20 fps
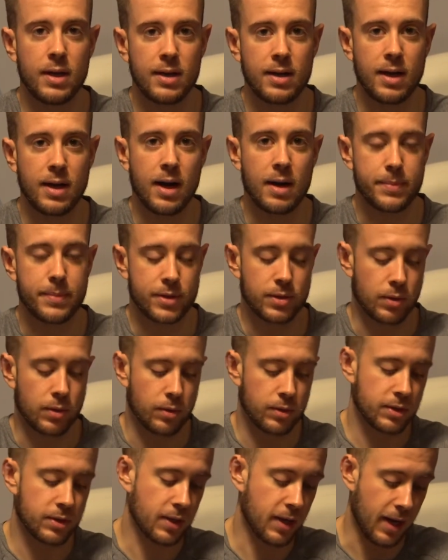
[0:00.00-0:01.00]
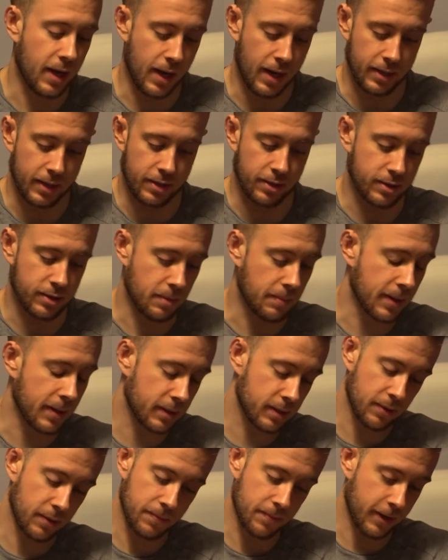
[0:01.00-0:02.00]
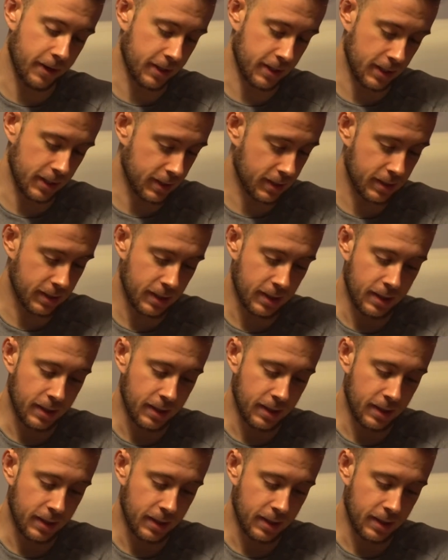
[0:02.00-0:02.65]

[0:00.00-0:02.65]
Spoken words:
carb source, and just a mix of veggies